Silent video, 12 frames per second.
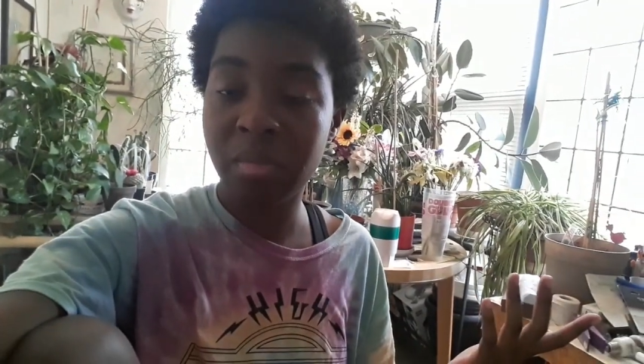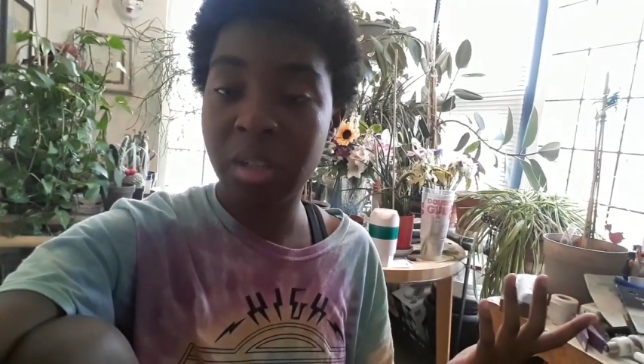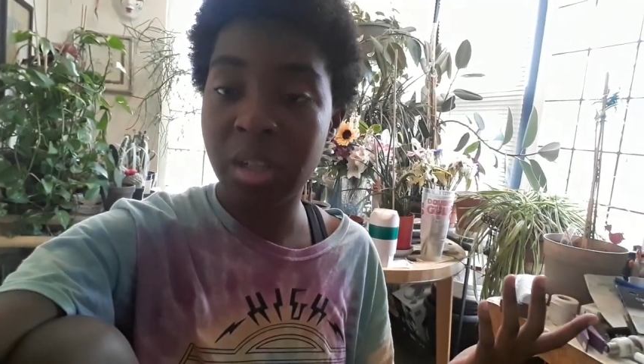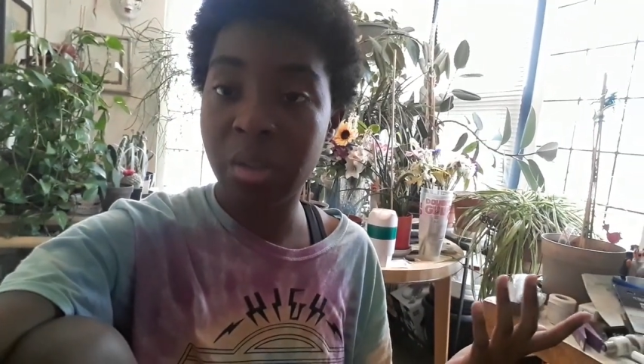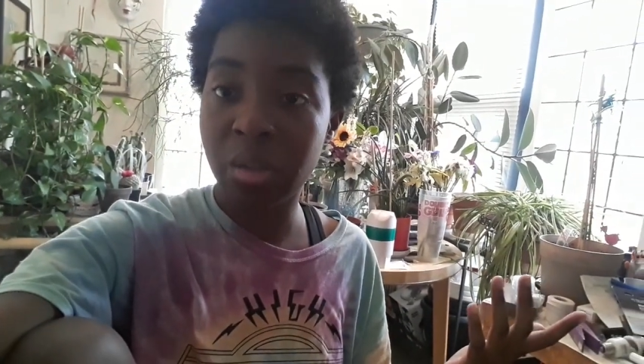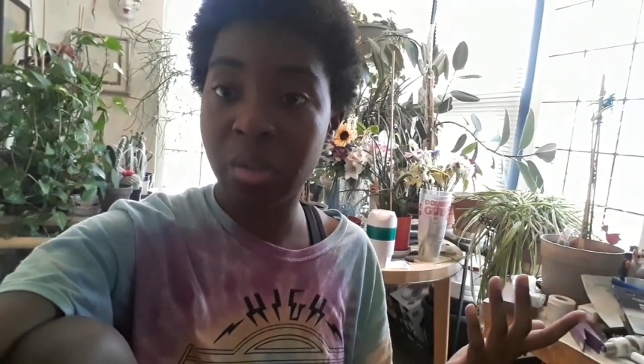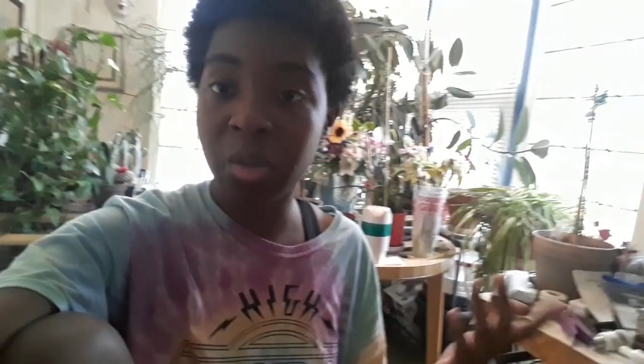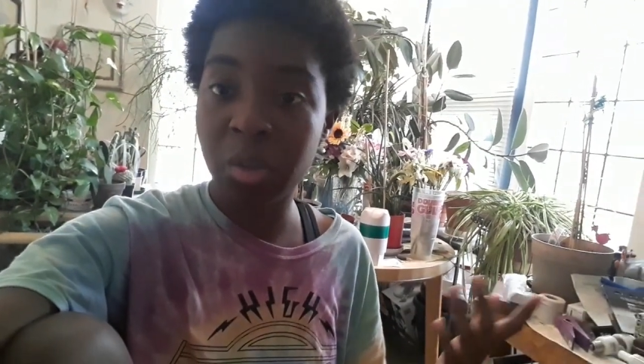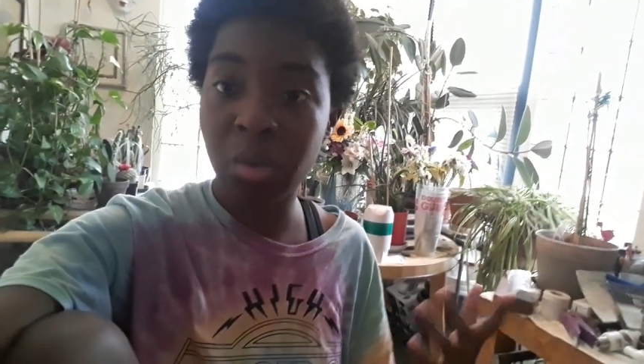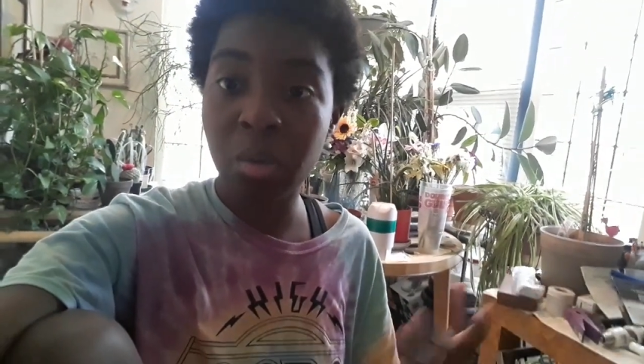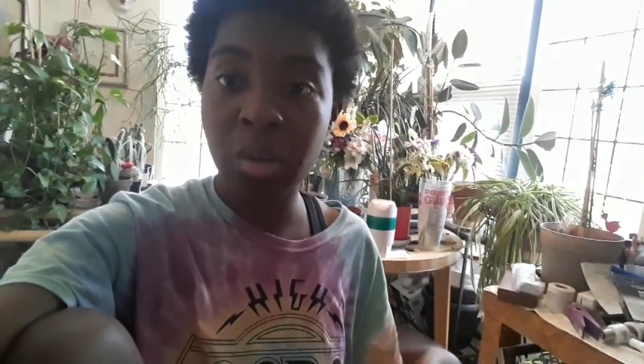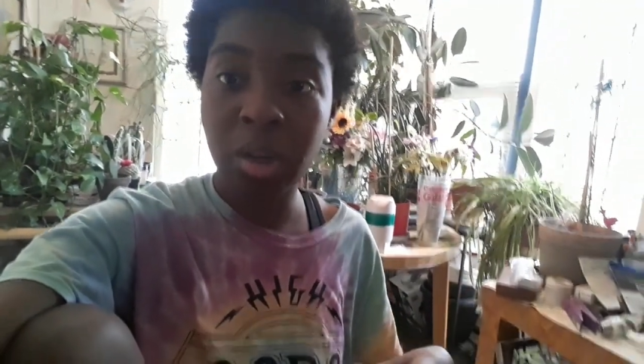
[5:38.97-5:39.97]
either
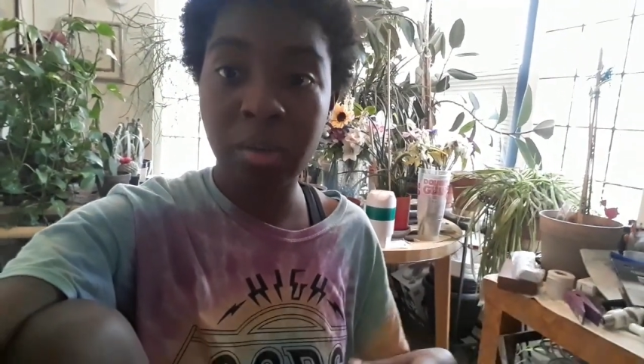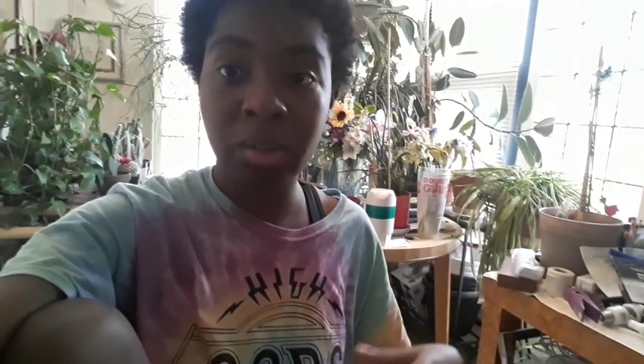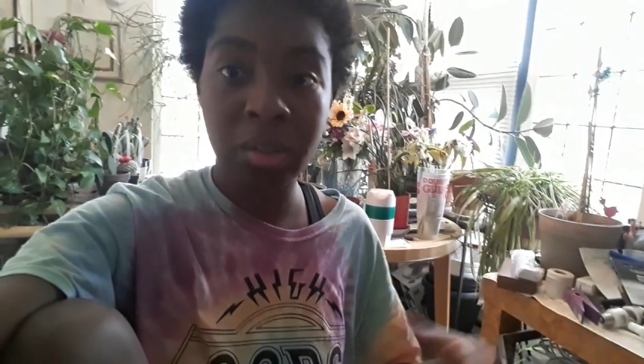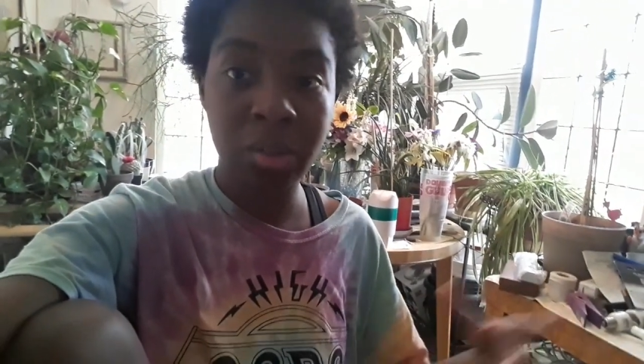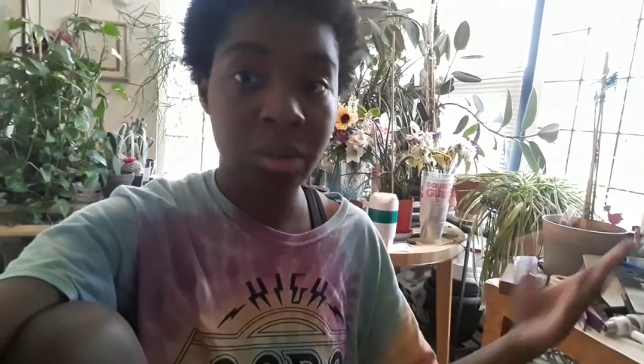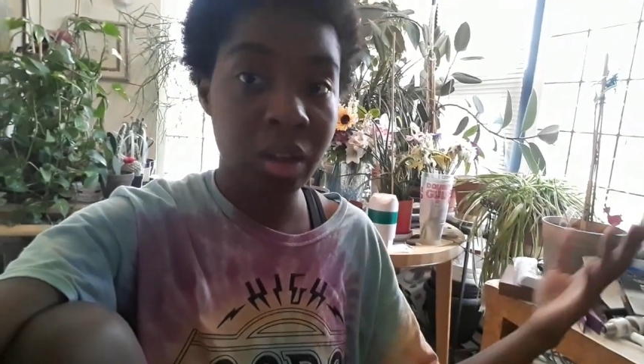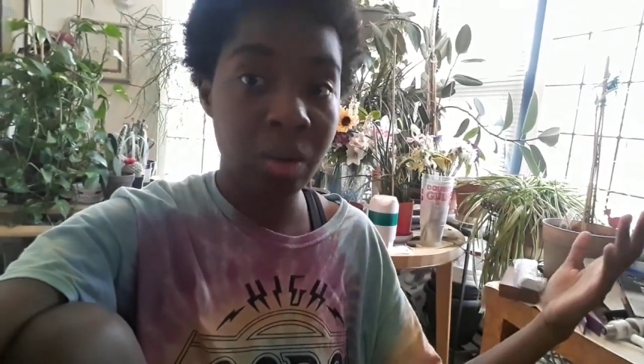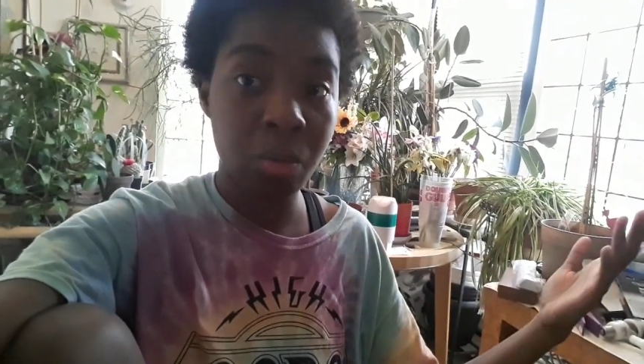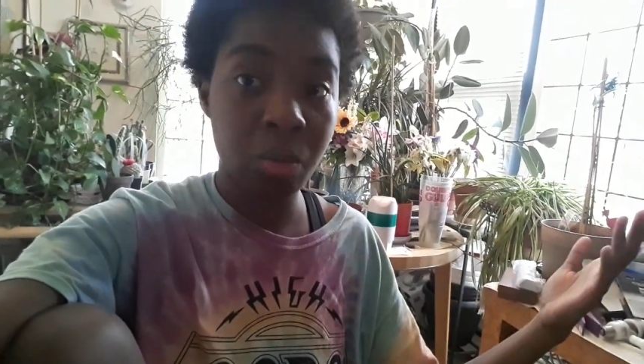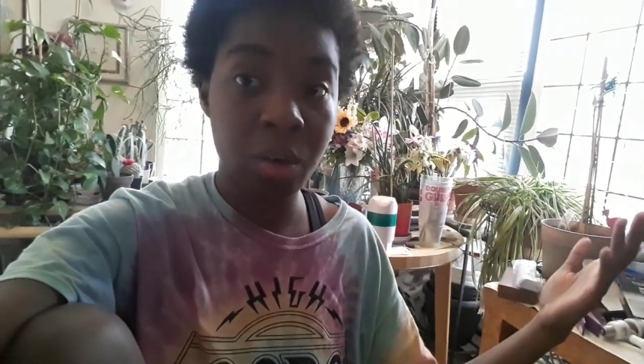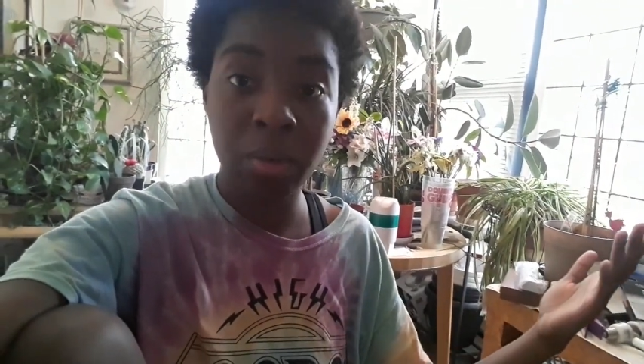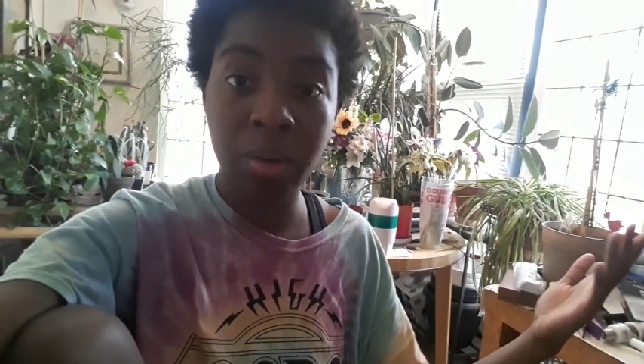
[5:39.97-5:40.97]
sold off to like whatever